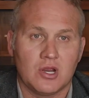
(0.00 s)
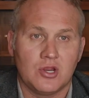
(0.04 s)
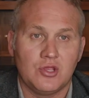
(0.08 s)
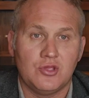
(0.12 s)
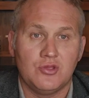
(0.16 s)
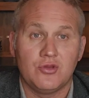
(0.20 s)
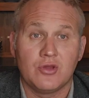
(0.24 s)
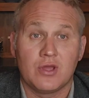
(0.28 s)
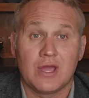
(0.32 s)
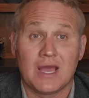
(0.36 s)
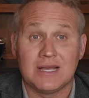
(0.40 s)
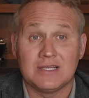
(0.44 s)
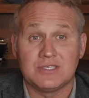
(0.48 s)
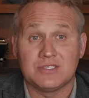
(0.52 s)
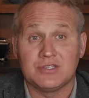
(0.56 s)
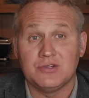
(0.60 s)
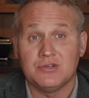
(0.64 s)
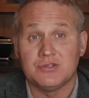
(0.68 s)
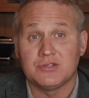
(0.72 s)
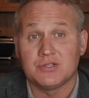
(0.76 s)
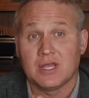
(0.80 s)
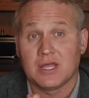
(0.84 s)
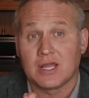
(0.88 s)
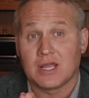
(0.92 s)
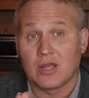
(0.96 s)
Are you guys
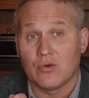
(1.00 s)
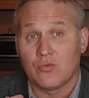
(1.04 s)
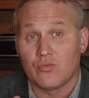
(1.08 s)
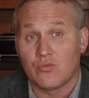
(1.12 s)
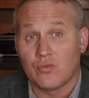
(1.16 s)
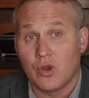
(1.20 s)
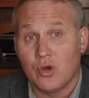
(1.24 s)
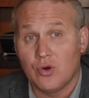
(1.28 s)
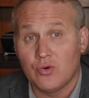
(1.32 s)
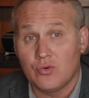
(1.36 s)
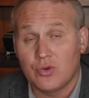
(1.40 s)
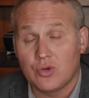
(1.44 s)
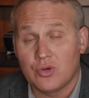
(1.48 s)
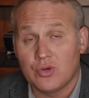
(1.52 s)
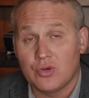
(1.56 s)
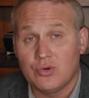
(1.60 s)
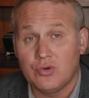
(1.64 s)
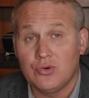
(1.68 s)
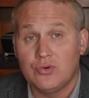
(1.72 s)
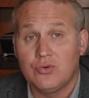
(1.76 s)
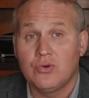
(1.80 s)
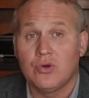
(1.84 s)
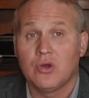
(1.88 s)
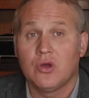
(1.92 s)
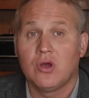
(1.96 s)
using like a
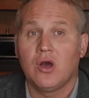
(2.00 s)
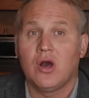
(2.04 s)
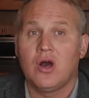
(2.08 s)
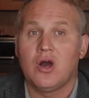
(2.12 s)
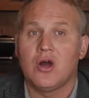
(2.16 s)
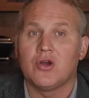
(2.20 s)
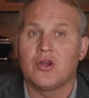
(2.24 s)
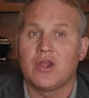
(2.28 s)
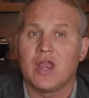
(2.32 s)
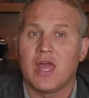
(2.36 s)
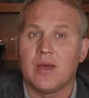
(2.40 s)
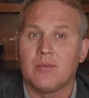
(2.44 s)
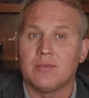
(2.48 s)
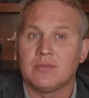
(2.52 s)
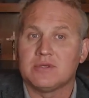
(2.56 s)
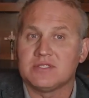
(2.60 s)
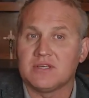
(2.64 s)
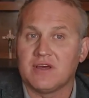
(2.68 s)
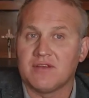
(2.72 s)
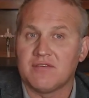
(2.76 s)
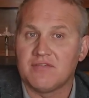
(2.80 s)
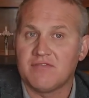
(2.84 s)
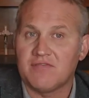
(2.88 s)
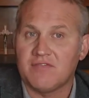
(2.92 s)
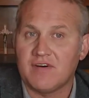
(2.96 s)
Roku or an
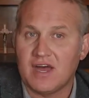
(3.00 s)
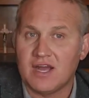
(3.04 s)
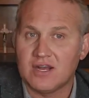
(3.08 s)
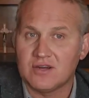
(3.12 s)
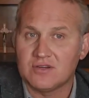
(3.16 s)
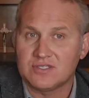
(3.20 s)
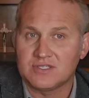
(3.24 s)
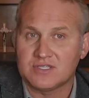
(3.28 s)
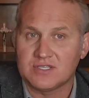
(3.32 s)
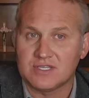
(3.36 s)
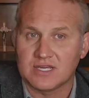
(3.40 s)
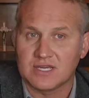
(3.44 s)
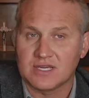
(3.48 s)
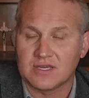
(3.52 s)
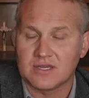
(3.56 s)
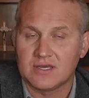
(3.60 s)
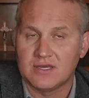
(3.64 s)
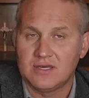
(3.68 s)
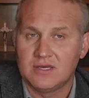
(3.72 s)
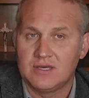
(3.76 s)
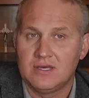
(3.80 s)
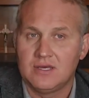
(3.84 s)
Amazon Fire Stick?